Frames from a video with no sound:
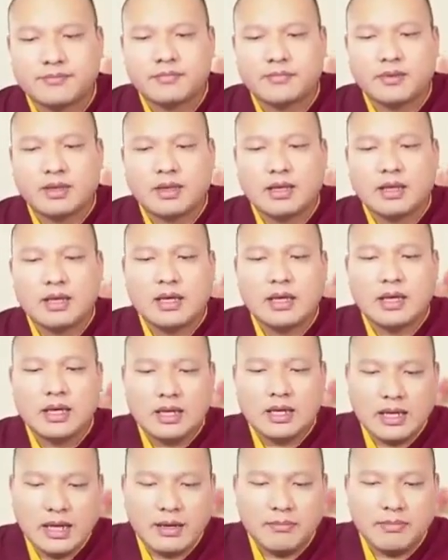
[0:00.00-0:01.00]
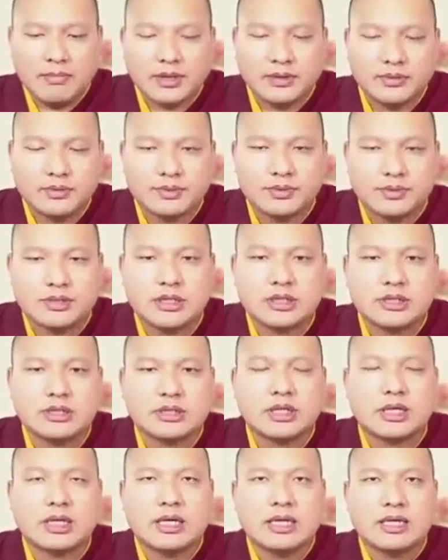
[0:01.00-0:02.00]
the rules and
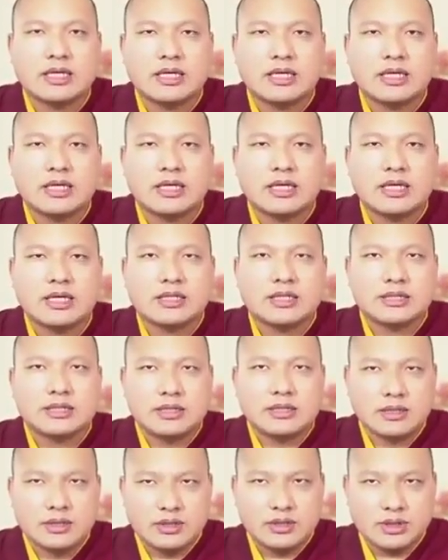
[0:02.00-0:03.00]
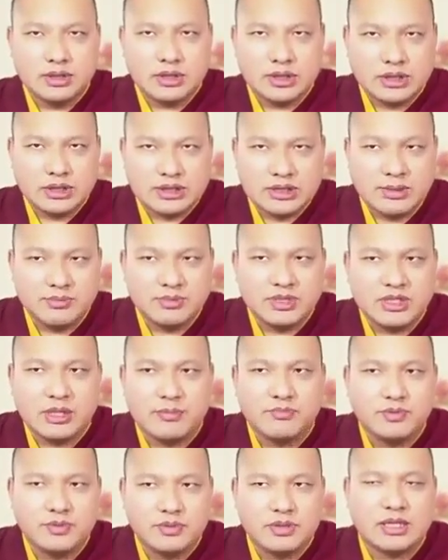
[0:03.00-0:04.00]
regulations of the previous time
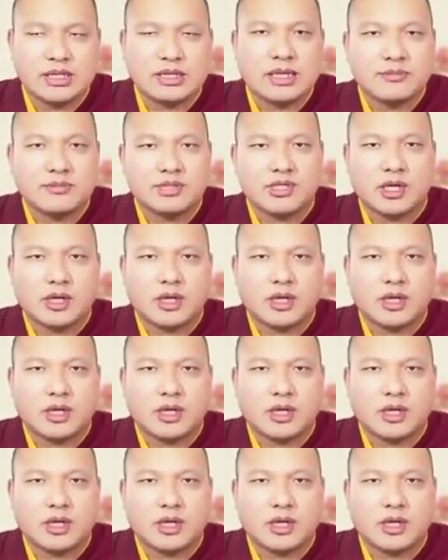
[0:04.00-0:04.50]
all